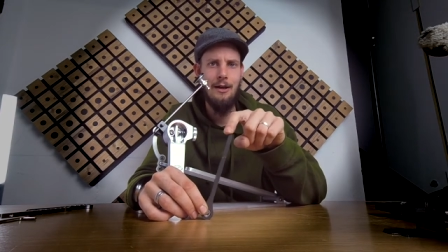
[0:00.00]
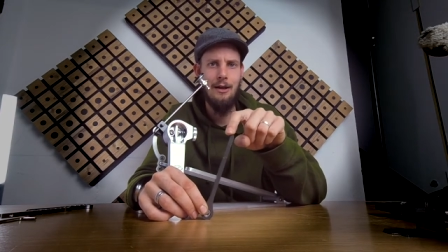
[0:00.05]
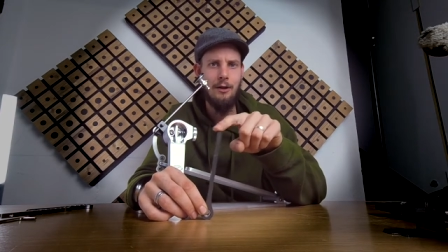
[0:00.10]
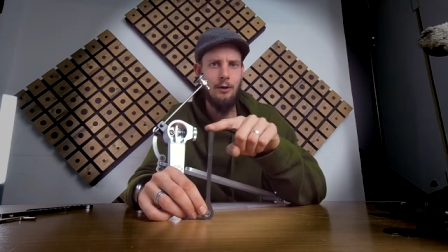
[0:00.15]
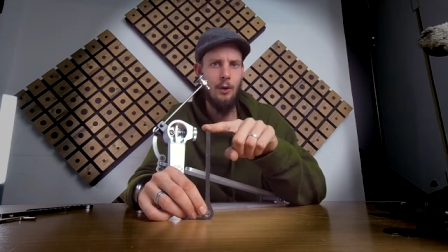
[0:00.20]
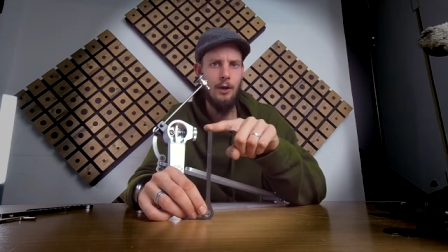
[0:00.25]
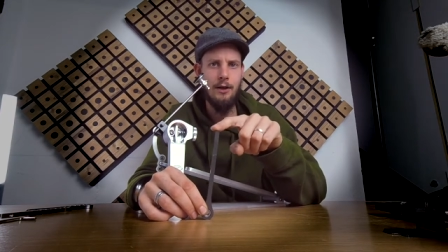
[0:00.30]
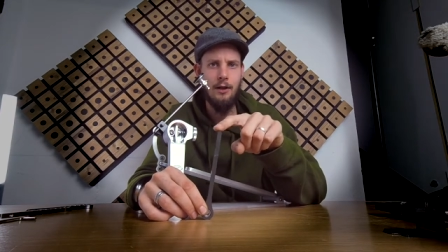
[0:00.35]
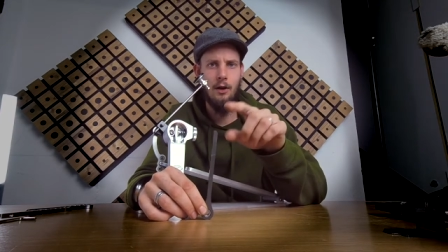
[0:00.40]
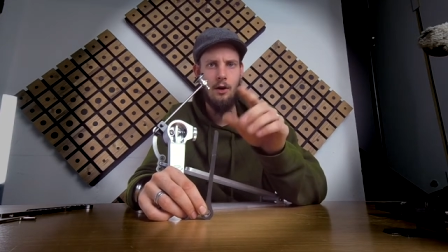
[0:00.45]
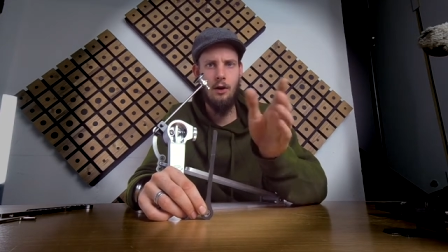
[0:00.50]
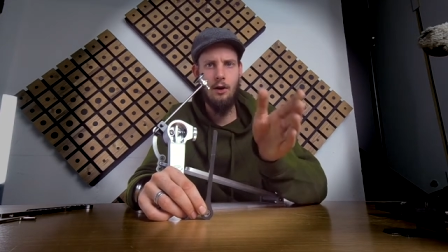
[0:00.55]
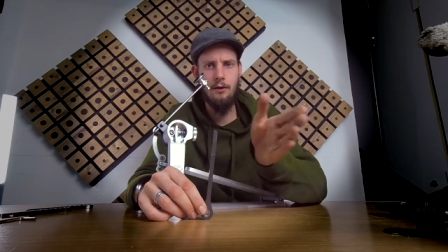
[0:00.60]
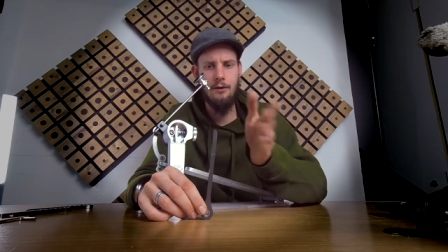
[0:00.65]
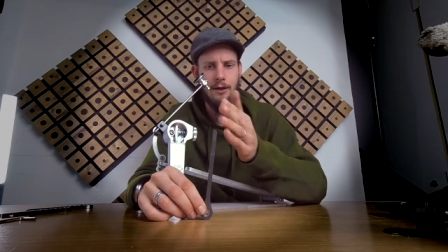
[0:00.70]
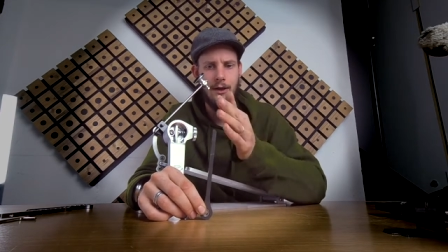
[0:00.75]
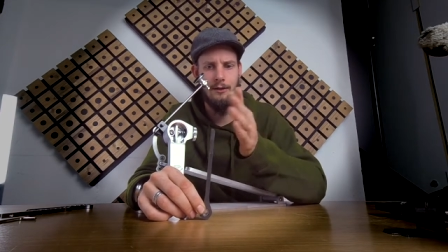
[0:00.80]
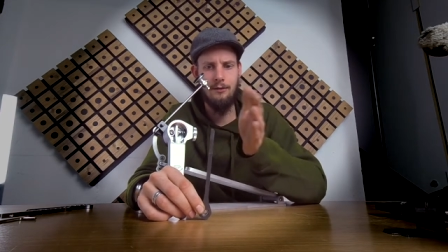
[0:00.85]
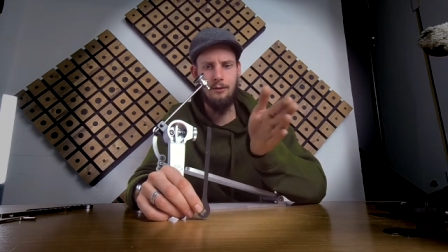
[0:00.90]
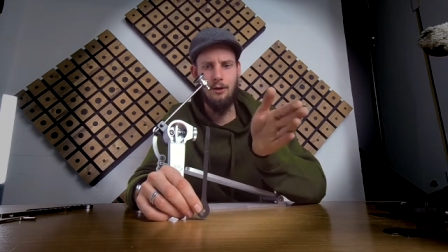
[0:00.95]
going
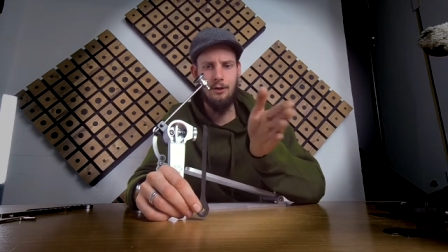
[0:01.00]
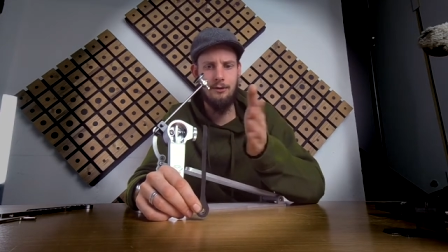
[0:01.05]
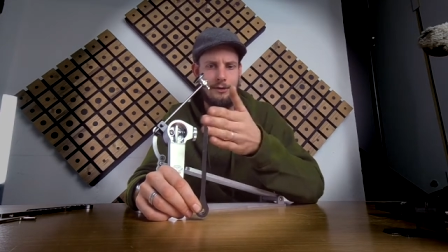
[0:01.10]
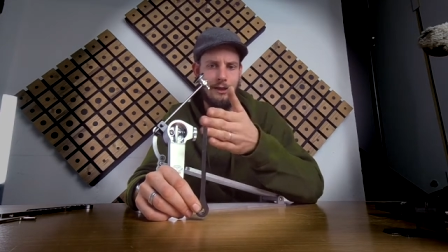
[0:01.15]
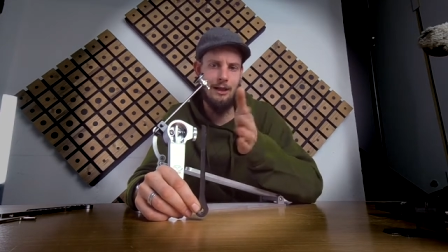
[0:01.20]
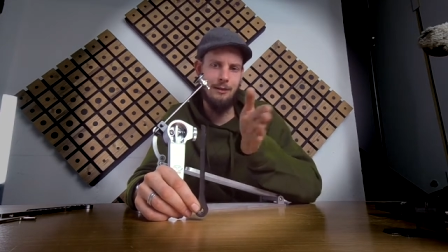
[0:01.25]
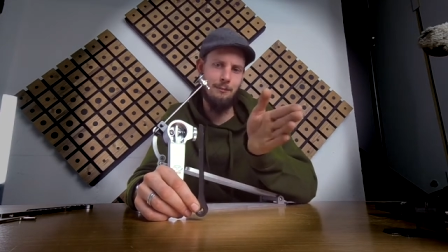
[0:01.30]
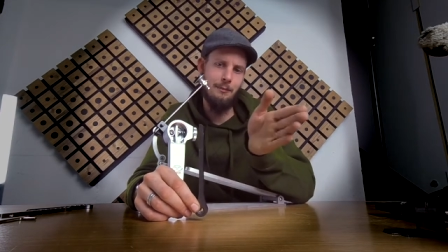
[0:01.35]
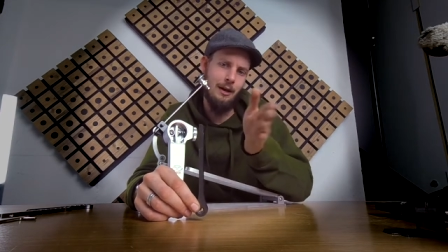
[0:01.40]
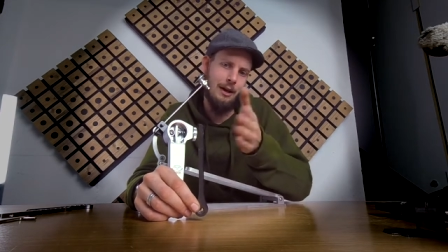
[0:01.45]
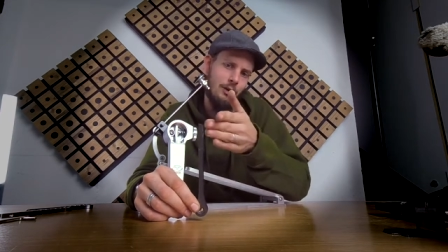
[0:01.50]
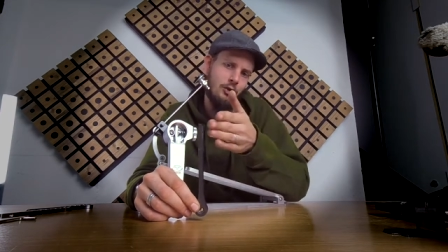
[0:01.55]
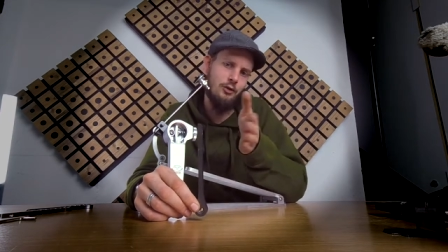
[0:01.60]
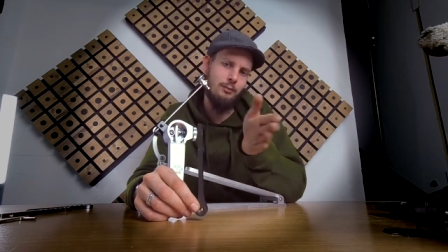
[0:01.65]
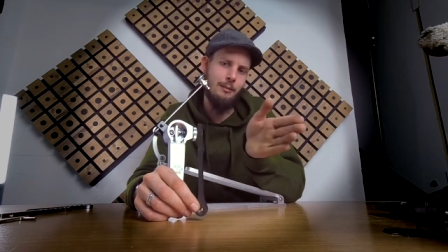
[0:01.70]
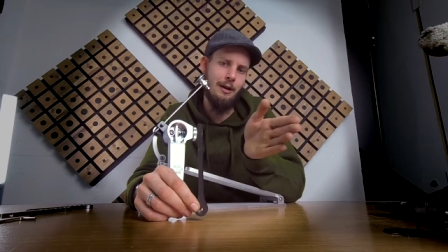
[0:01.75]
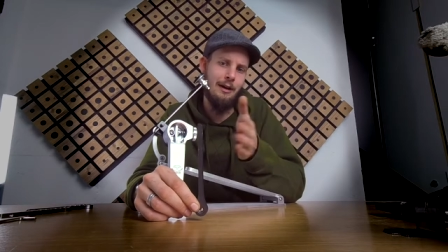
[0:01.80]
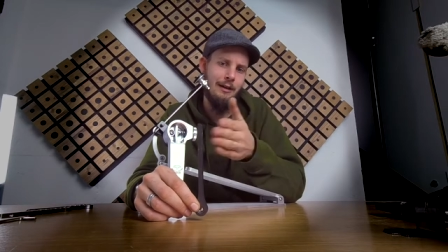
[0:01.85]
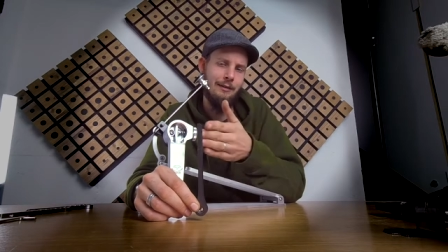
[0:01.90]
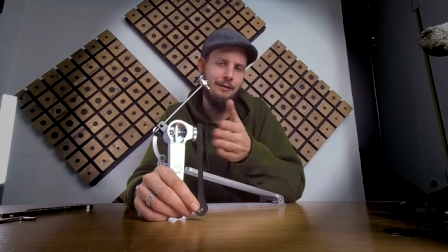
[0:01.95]
on and not that much
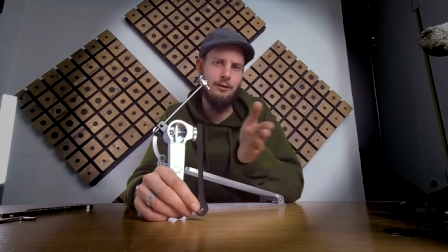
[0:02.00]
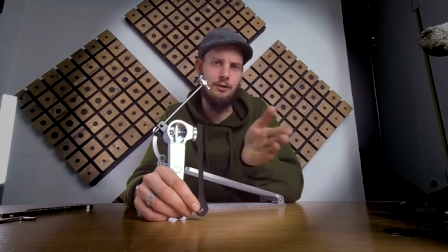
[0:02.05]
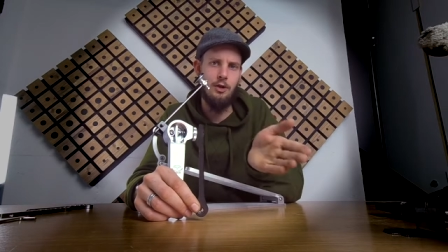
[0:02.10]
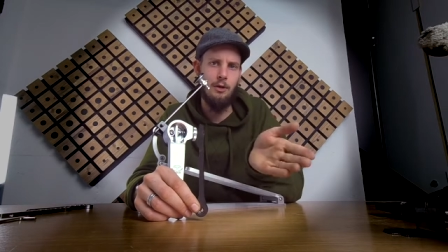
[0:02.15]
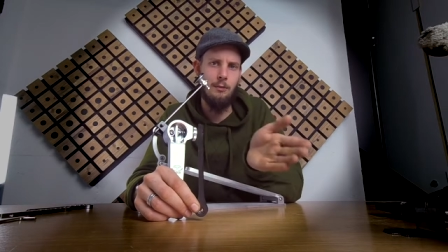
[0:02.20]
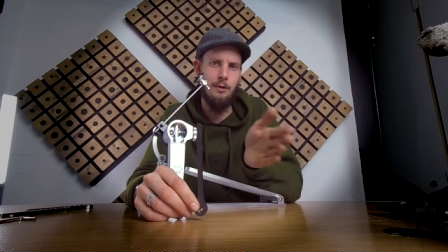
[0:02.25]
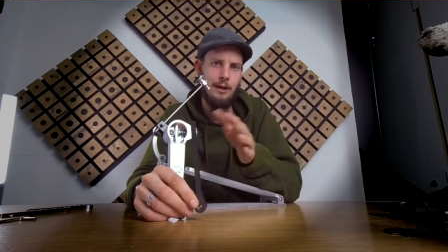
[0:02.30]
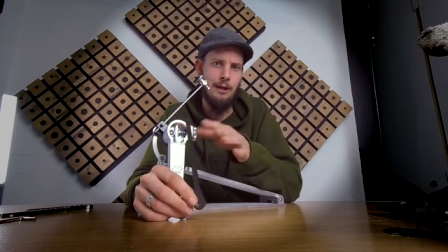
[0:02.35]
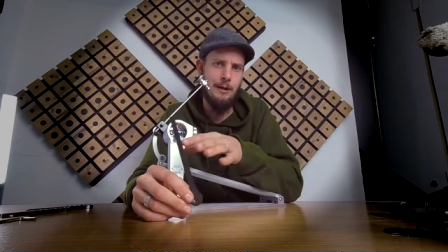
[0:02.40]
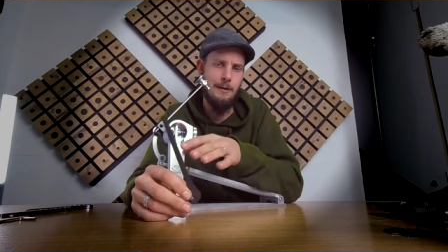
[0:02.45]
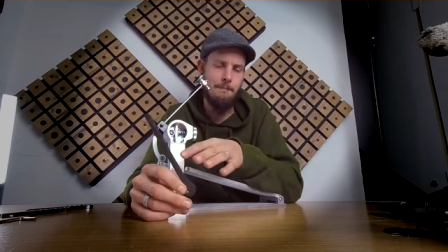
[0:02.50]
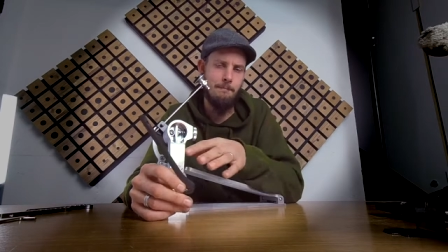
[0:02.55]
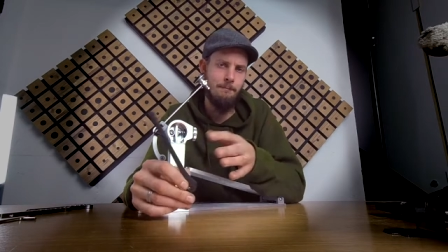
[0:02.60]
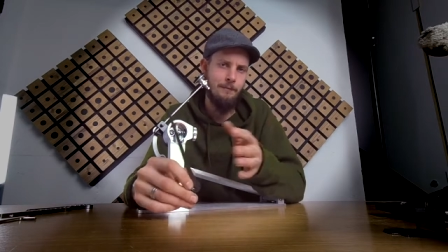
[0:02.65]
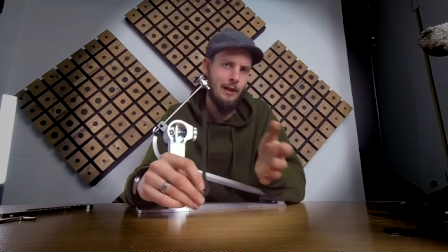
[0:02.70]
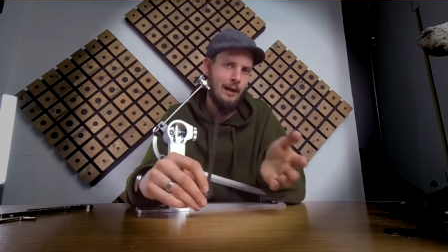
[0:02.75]
mass to be